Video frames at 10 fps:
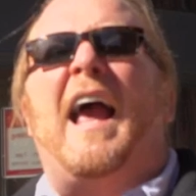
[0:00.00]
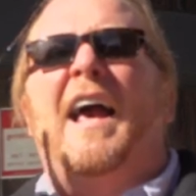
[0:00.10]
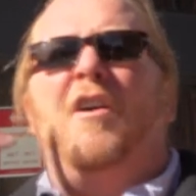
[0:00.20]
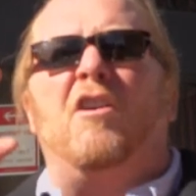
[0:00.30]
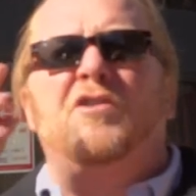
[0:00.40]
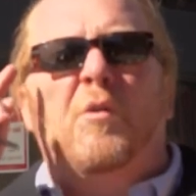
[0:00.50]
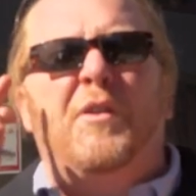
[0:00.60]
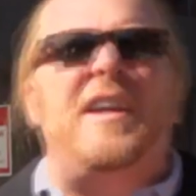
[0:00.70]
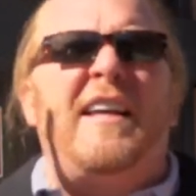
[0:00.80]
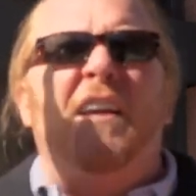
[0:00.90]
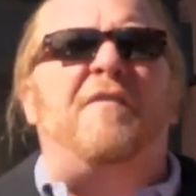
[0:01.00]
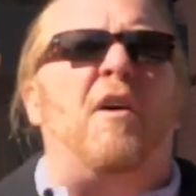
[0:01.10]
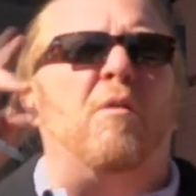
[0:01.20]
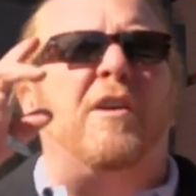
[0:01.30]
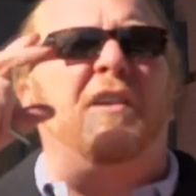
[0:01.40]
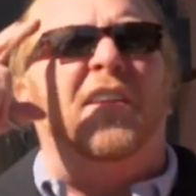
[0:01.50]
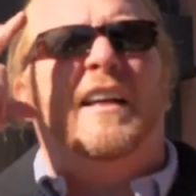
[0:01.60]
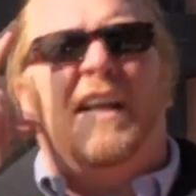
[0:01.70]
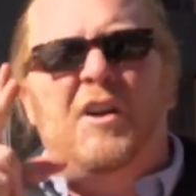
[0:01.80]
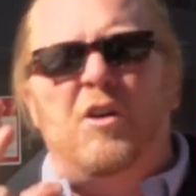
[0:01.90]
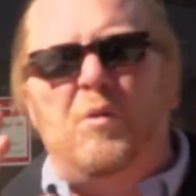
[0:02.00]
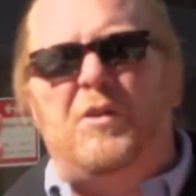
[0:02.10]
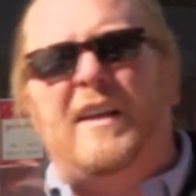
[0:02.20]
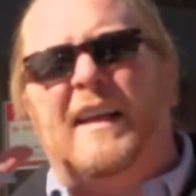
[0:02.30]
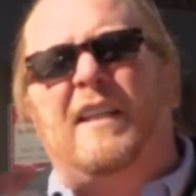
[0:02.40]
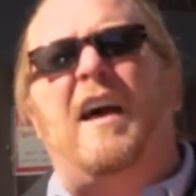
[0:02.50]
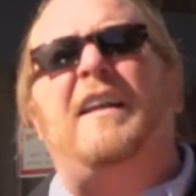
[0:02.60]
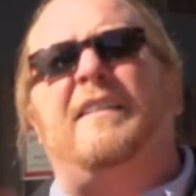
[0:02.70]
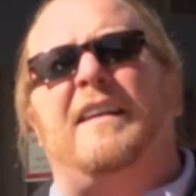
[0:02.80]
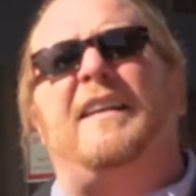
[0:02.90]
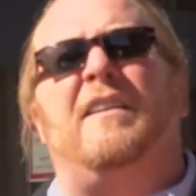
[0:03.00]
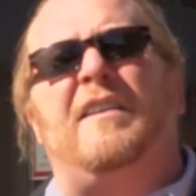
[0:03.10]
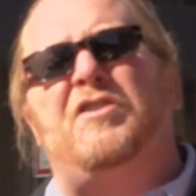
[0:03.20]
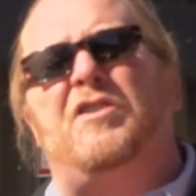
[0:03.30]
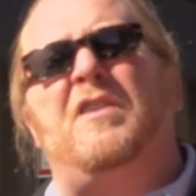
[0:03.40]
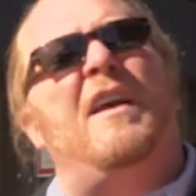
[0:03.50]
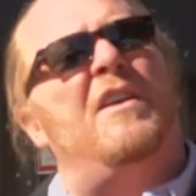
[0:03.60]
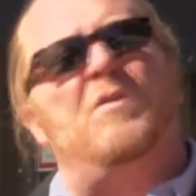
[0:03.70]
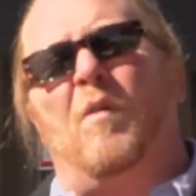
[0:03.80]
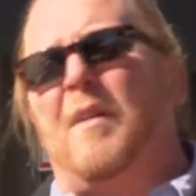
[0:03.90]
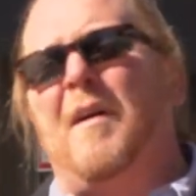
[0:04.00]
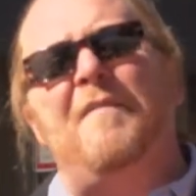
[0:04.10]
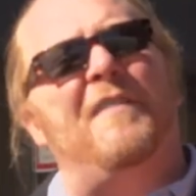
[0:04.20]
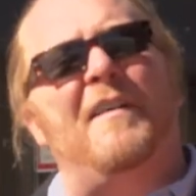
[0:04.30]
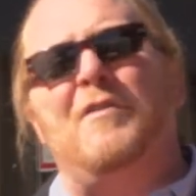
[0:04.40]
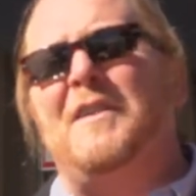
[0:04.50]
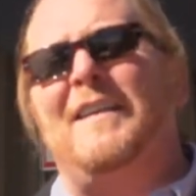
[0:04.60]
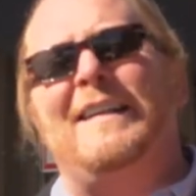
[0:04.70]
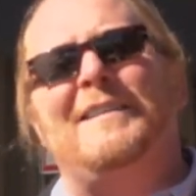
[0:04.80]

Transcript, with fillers: and also thinking forward and thinking new, thinking light, and thinking delicious. One of my favorite things.